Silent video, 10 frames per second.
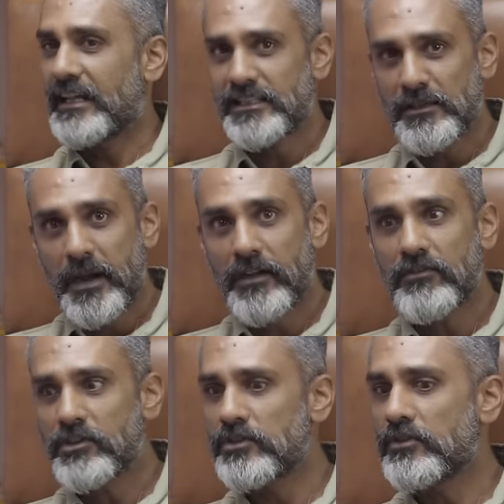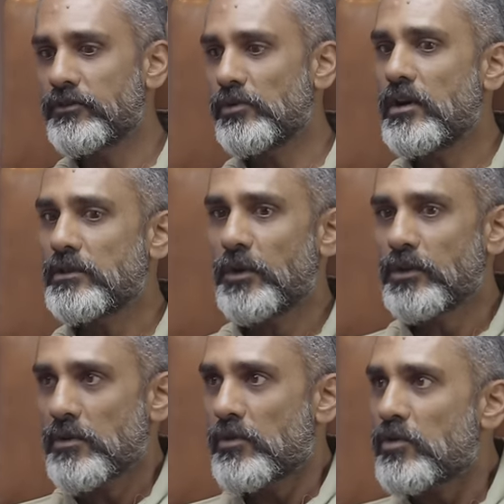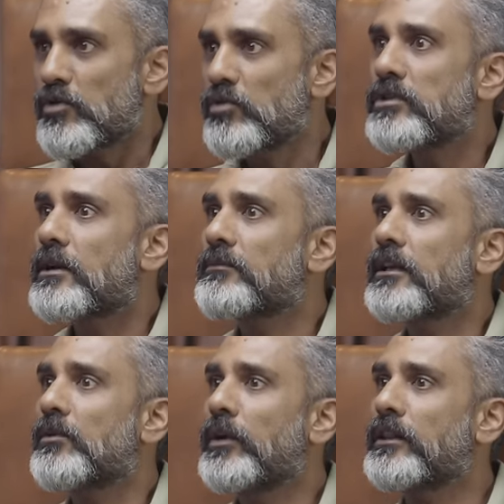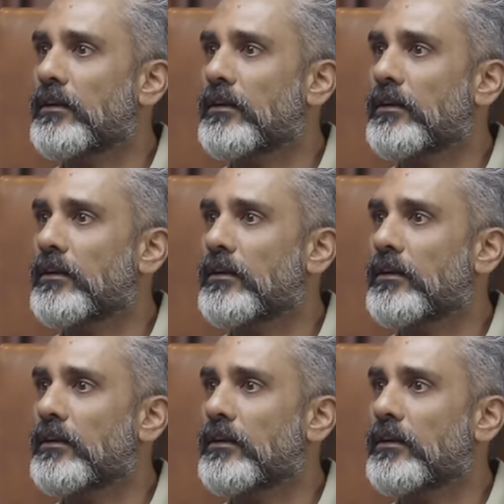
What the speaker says: It's the better version of you, and it's because I want to do something with